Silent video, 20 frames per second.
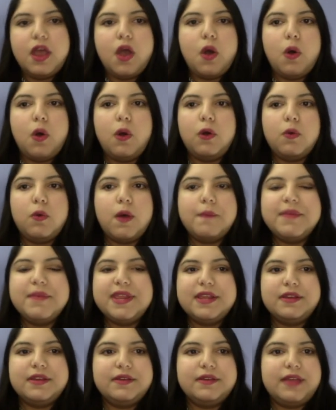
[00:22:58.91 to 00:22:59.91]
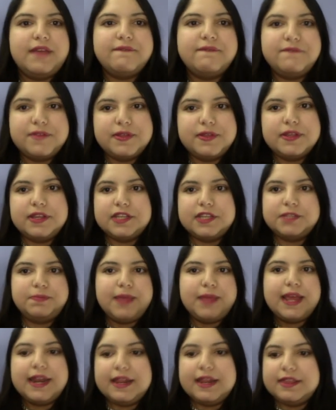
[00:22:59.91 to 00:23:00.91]
or want me to
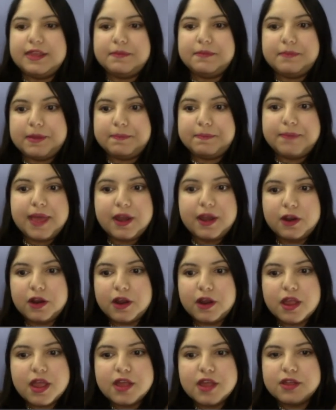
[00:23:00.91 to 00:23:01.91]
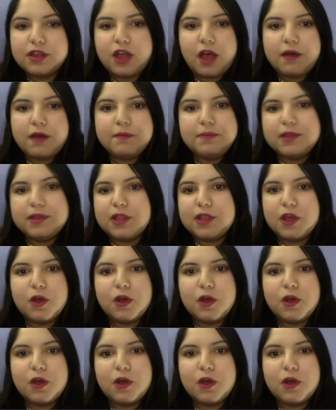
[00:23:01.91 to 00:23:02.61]
explain anything a bit better, comment below,